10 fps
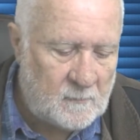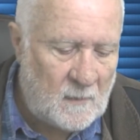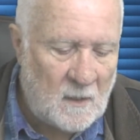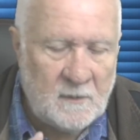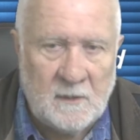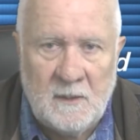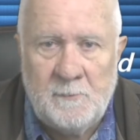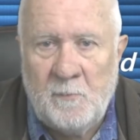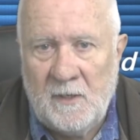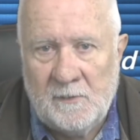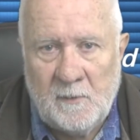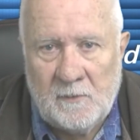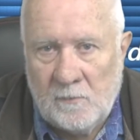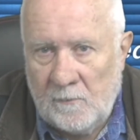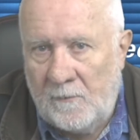So this brings me
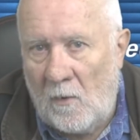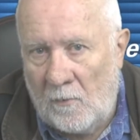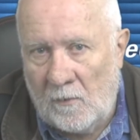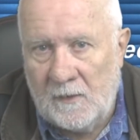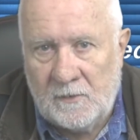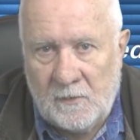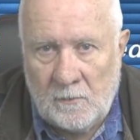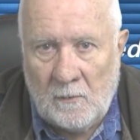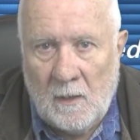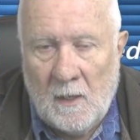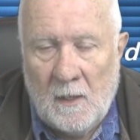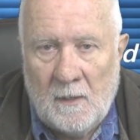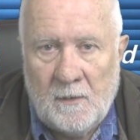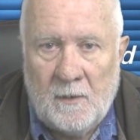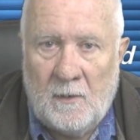to a final issue
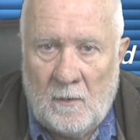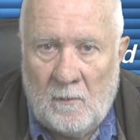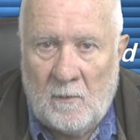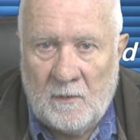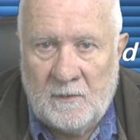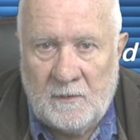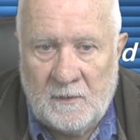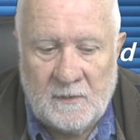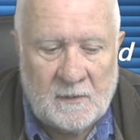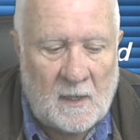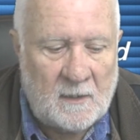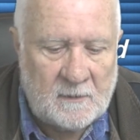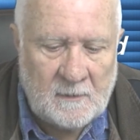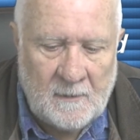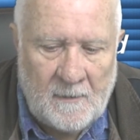that I wanted to
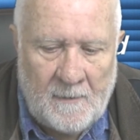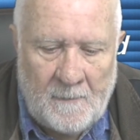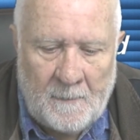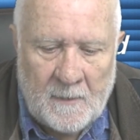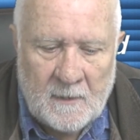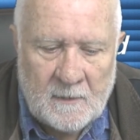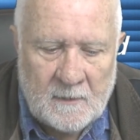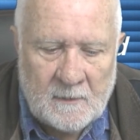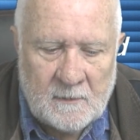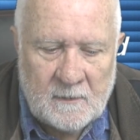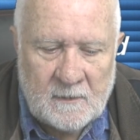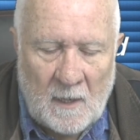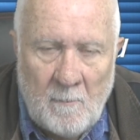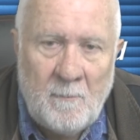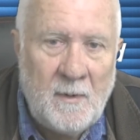discuss.
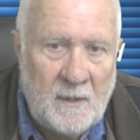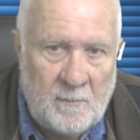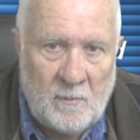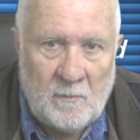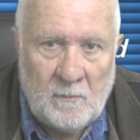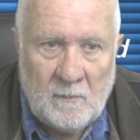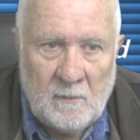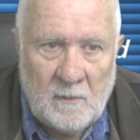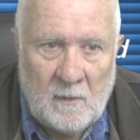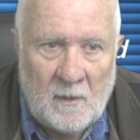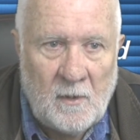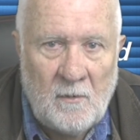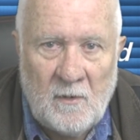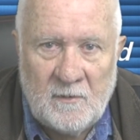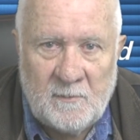Some people, I don't
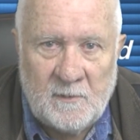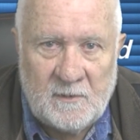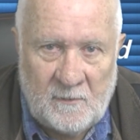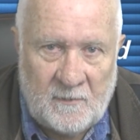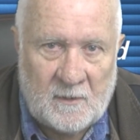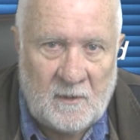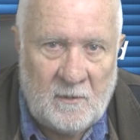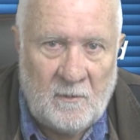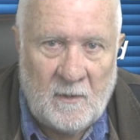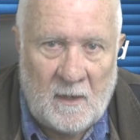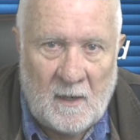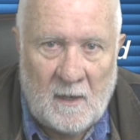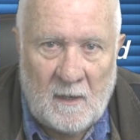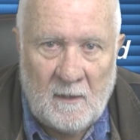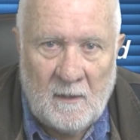know specifically who they are,